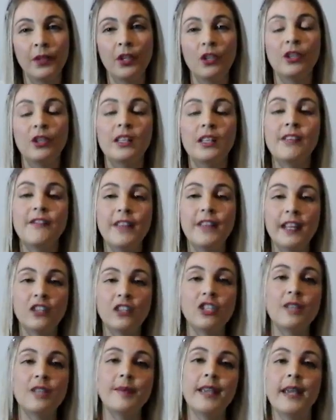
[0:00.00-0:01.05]
you'll
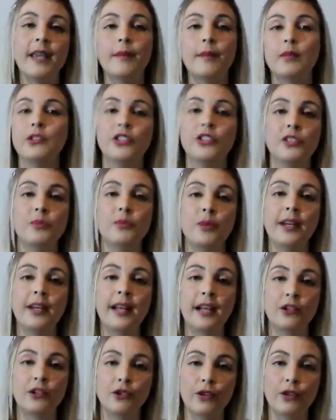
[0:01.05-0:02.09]
eventually be able to spread
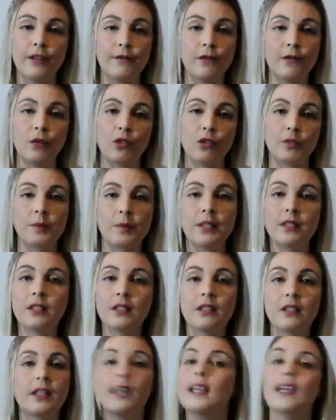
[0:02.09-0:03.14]
out your reinforcement
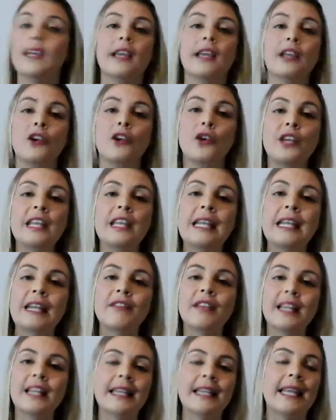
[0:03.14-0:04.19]
and only give it
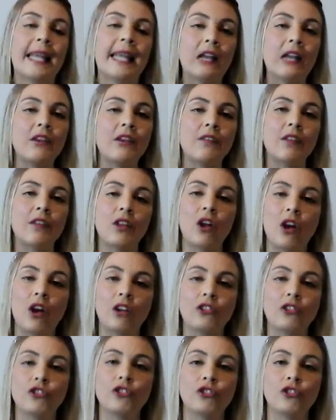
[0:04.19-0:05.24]
at the end of a
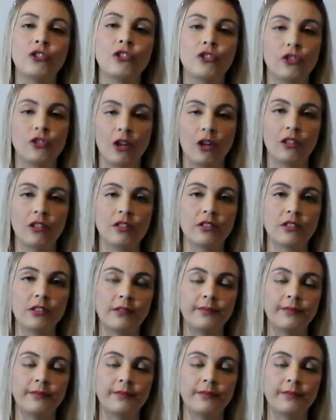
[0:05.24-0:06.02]
large task.